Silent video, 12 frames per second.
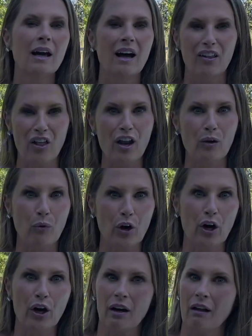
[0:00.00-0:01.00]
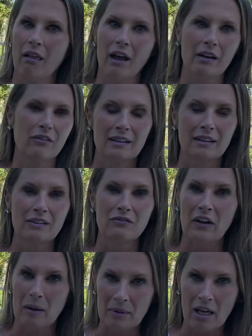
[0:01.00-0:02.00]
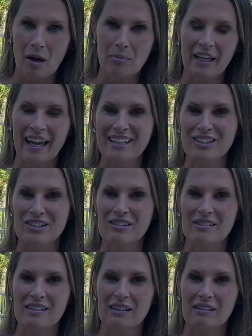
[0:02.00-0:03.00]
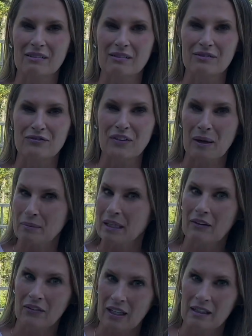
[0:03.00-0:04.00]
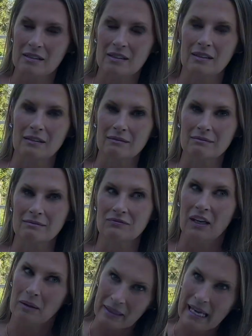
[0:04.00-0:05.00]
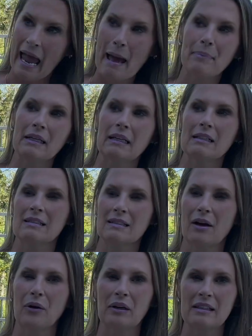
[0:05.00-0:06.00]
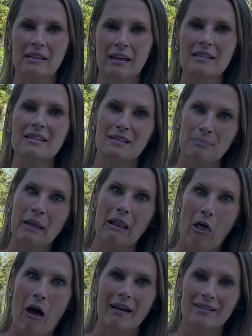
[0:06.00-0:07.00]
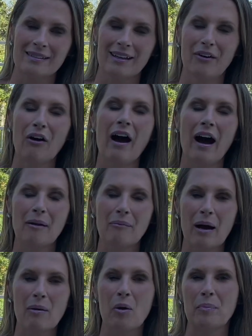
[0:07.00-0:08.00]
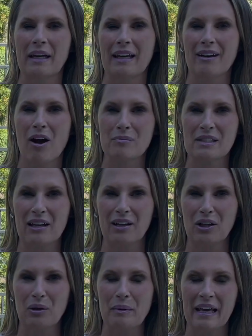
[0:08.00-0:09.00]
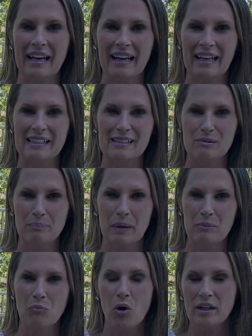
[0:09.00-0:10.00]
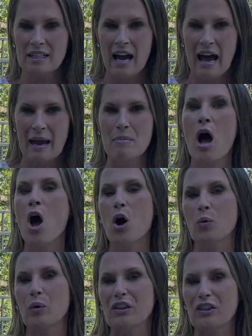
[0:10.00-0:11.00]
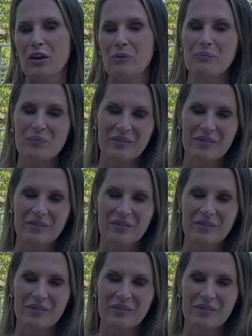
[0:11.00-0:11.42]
A lot of work, a lot of family obligations and family events and family happenings. So it's been a lot. So I'm hoping it calms down a little bit and I get to spend more time with you.